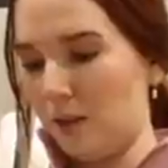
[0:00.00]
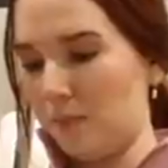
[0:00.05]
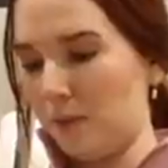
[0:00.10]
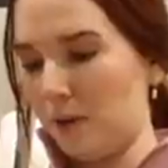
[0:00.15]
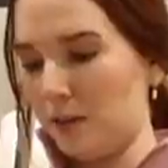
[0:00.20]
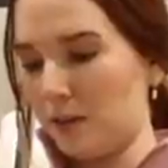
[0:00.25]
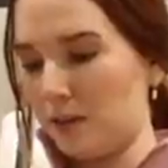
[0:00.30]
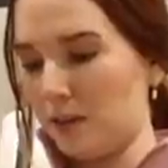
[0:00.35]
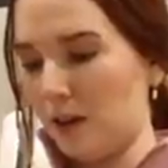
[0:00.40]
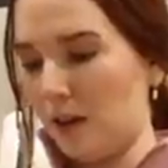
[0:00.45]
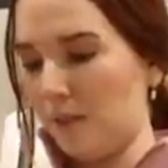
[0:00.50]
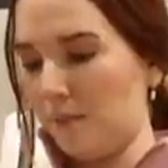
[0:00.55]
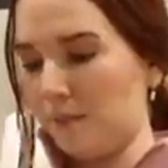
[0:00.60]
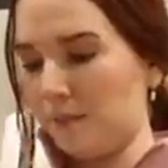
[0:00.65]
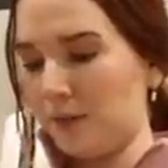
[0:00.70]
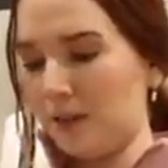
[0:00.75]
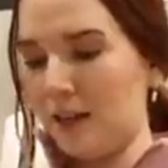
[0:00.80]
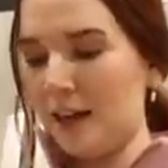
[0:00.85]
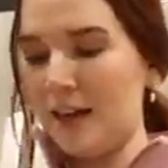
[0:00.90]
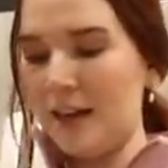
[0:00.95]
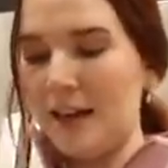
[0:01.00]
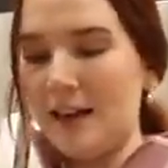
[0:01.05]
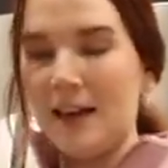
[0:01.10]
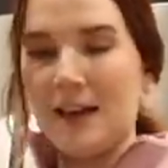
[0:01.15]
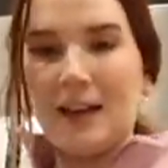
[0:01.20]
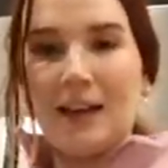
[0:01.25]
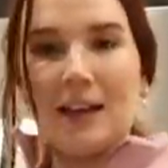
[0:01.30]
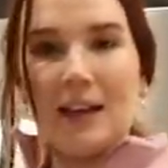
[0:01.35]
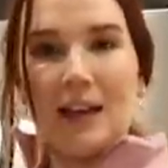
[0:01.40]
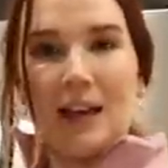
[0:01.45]
up on some.
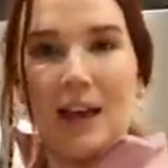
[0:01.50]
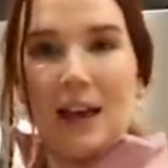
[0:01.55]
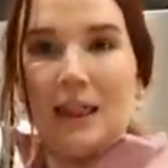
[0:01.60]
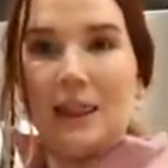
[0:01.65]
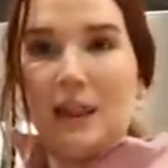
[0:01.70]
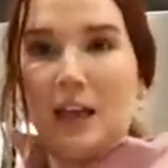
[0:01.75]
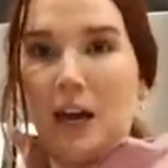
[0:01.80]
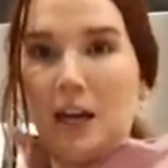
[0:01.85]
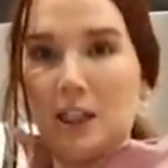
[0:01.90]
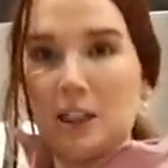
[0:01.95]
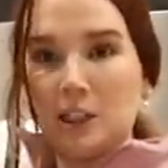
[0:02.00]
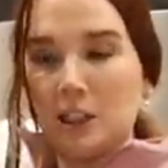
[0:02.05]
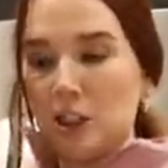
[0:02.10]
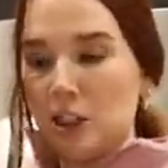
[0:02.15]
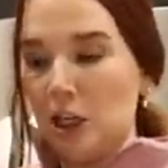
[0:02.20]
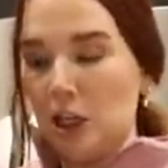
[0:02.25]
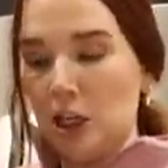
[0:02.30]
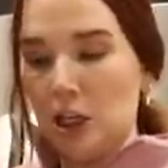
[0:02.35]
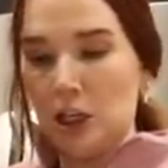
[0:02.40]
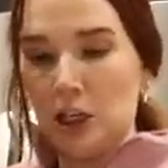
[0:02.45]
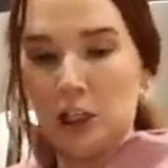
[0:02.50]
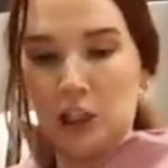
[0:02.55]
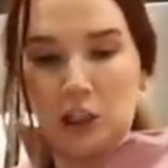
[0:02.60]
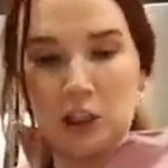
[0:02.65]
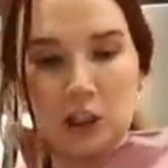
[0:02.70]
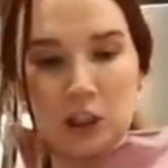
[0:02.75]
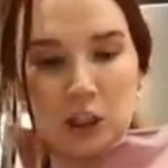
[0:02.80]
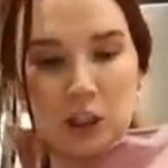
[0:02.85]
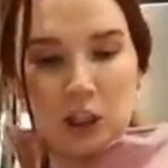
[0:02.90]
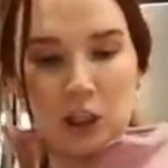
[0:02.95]
And that's
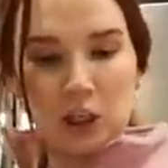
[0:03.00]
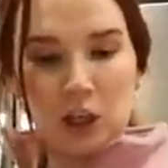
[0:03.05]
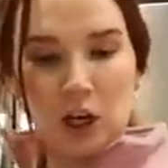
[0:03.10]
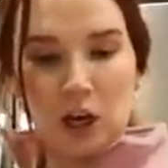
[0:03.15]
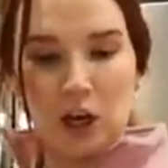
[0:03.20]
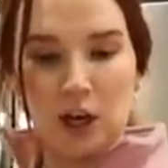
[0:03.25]
it.